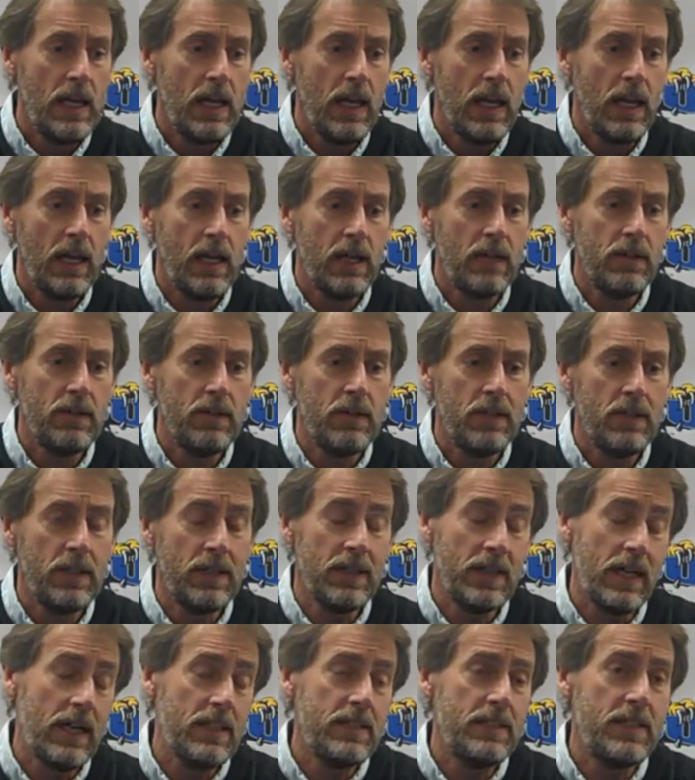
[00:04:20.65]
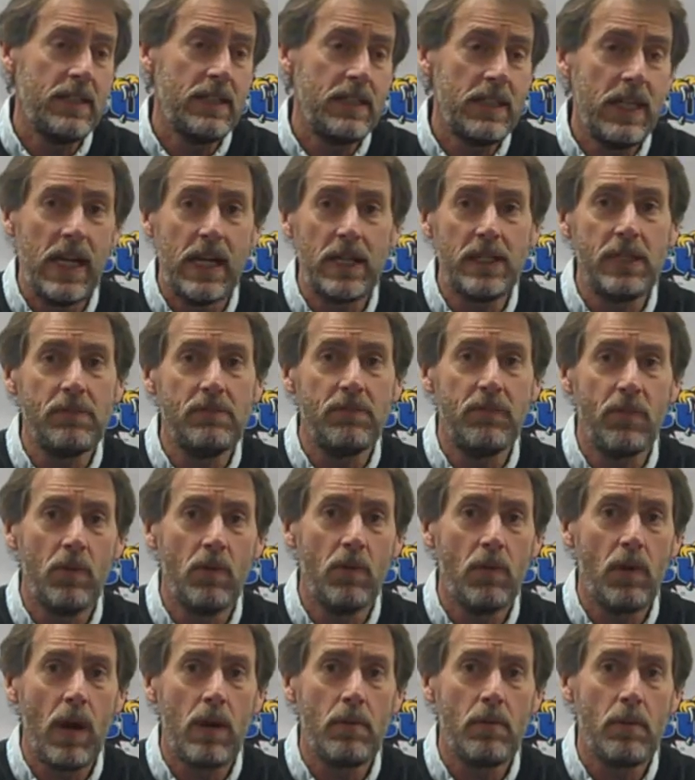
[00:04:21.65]
And in
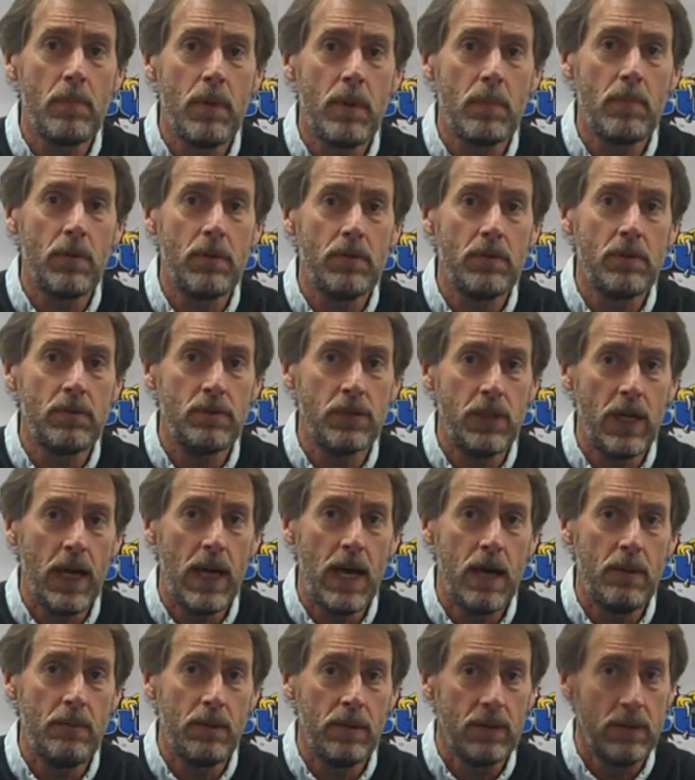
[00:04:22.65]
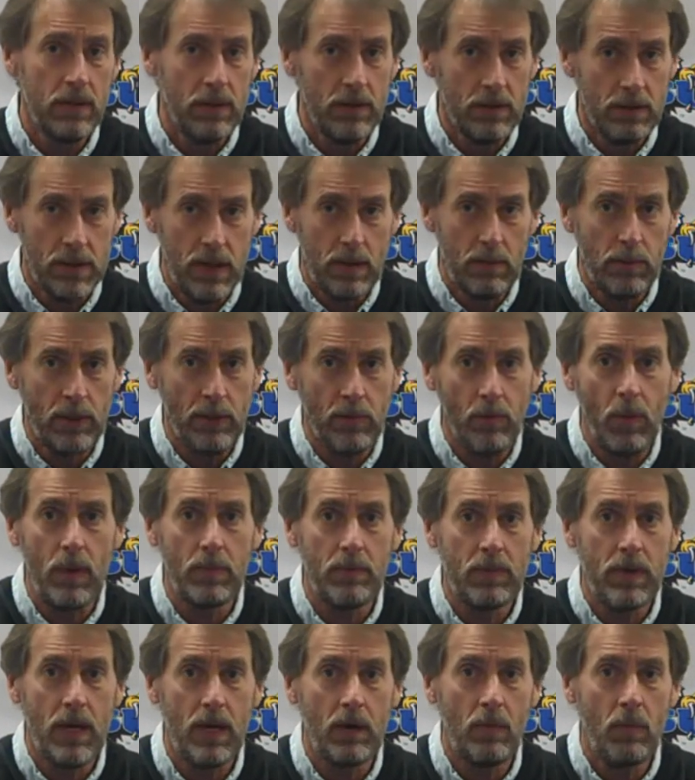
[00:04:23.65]
1984, I remember the job at
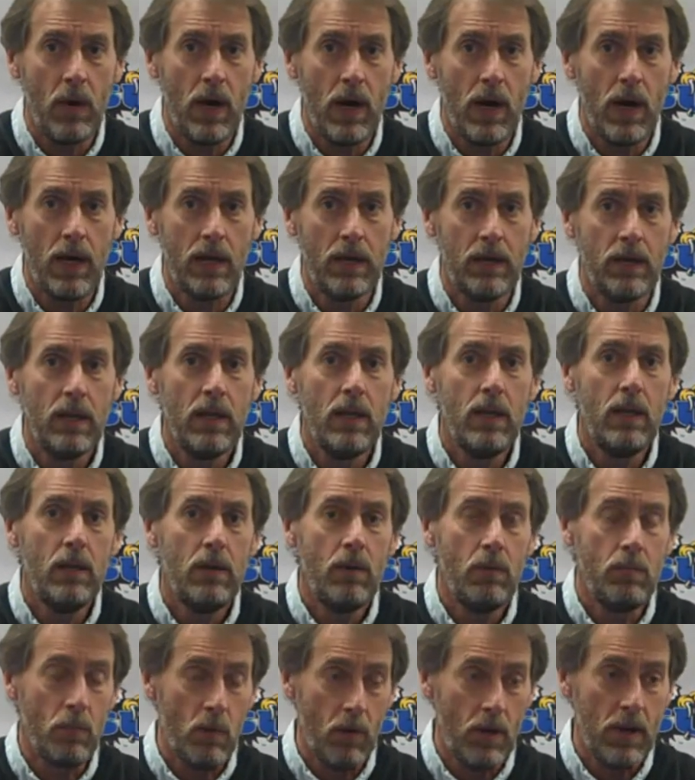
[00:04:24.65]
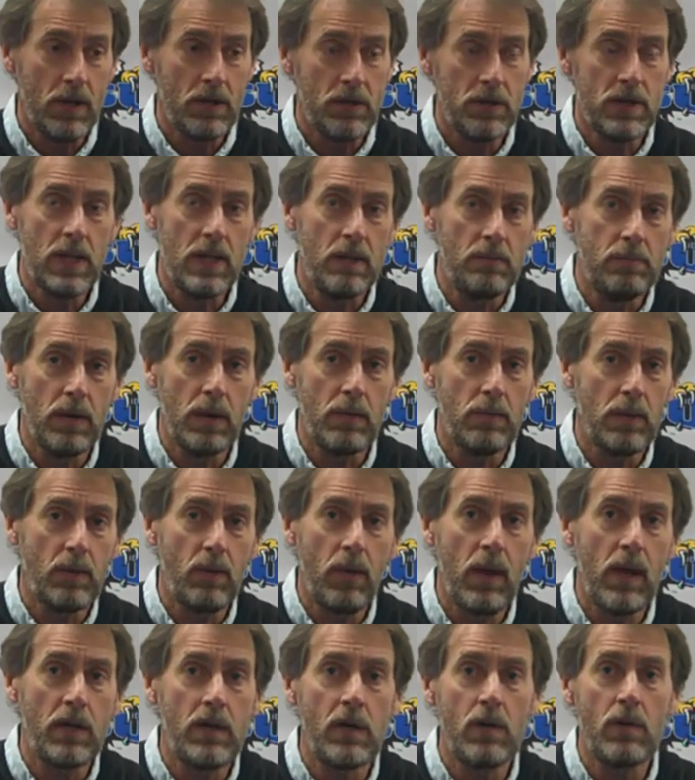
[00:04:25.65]
WMKY, Morehead State
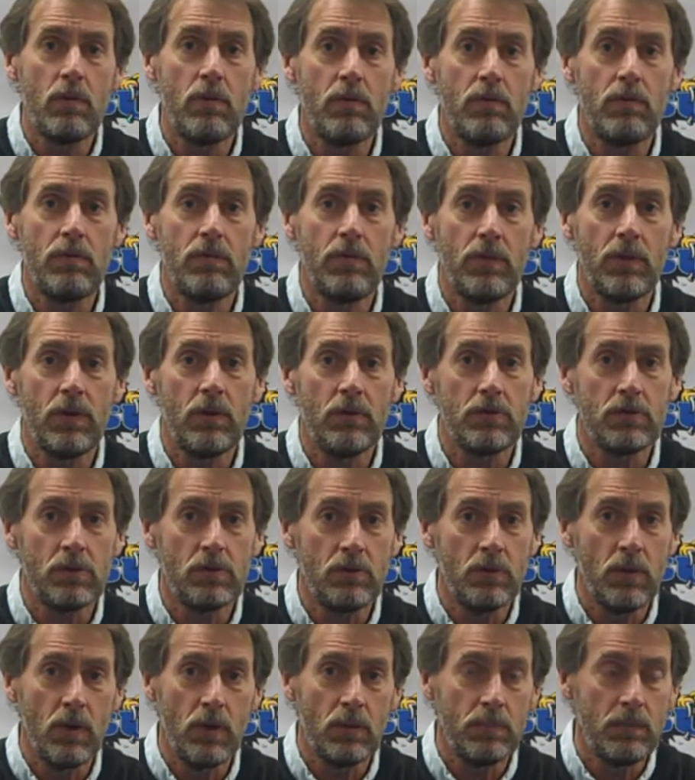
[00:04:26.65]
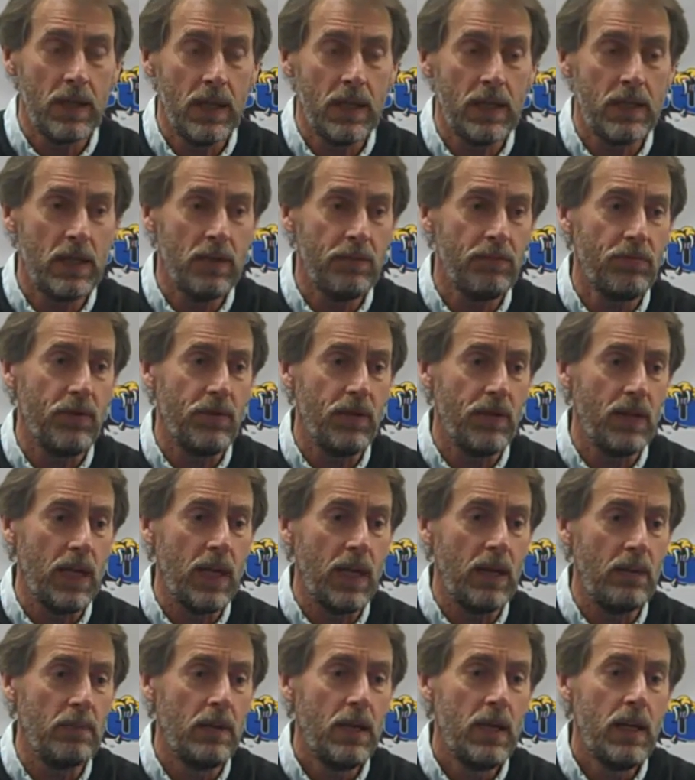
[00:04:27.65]
Public Radio, for those who know it by a different
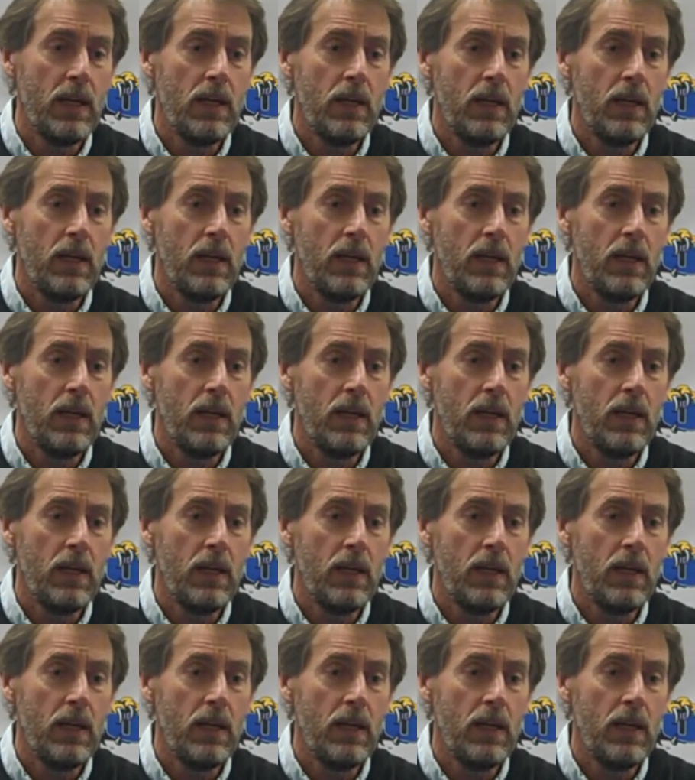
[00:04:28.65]
name,